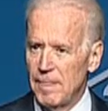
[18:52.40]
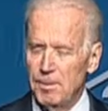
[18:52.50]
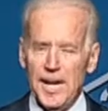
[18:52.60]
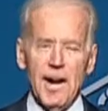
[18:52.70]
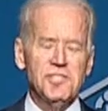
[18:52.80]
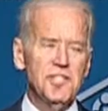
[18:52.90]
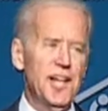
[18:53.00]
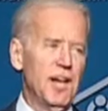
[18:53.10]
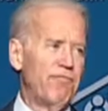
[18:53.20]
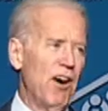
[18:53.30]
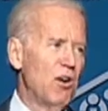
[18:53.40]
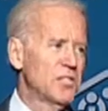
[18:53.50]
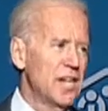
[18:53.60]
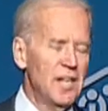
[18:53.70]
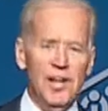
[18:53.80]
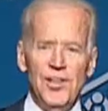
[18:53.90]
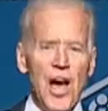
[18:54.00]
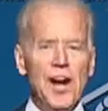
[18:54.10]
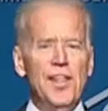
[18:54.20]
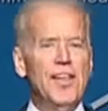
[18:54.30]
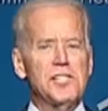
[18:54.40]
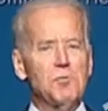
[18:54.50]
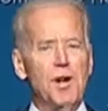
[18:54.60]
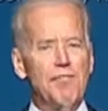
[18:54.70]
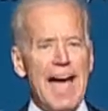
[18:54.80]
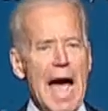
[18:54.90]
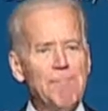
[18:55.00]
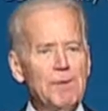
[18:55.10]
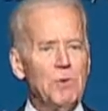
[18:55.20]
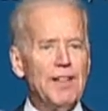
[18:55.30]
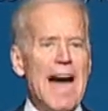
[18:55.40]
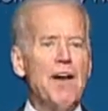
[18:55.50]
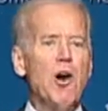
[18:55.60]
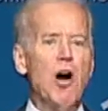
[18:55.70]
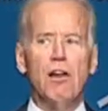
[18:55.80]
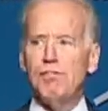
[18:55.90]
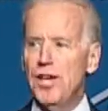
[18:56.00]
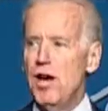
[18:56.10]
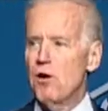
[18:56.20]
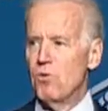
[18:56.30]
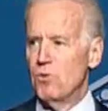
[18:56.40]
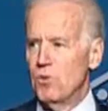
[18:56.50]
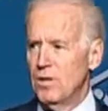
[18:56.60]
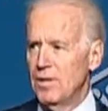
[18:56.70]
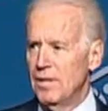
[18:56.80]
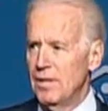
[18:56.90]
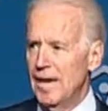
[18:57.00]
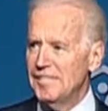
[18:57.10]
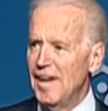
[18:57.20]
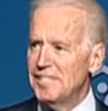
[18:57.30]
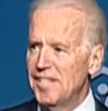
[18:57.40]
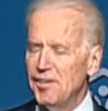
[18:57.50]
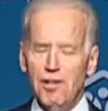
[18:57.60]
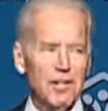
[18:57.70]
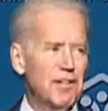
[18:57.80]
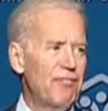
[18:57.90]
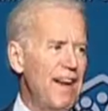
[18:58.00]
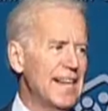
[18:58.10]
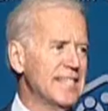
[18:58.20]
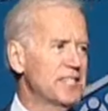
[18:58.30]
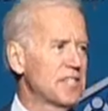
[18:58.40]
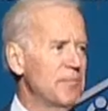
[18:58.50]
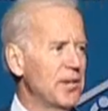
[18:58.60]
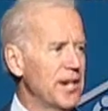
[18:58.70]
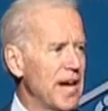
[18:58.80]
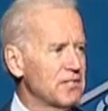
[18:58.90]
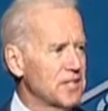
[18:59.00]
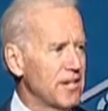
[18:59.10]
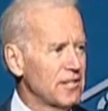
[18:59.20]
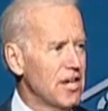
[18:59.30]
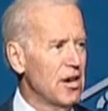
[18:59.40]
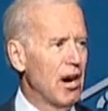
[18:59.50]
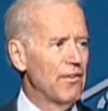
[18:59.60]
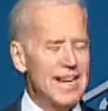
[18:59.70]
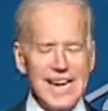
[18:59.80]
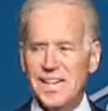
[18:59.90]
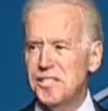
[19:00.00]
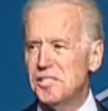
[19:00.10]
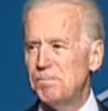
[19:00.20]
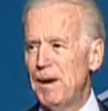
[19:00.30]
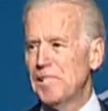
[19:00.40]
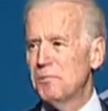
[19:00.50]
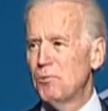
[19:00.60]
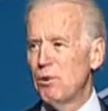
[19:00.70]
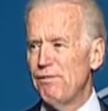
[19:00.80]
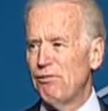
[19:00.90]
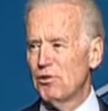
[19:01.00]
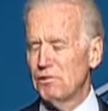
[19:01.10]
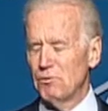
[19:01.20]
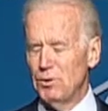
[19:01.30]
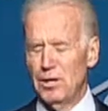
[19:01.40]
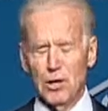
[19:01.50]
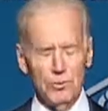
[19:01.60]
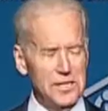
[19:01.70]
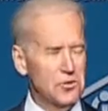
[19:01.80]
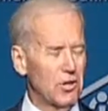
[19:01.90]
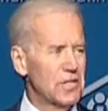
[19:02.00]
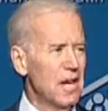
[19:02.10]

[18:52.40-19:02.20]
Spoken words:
But here's the deal, folks. None of this would have happened without all of you. As I said earlier, the fact is community health centers are the indispensable resource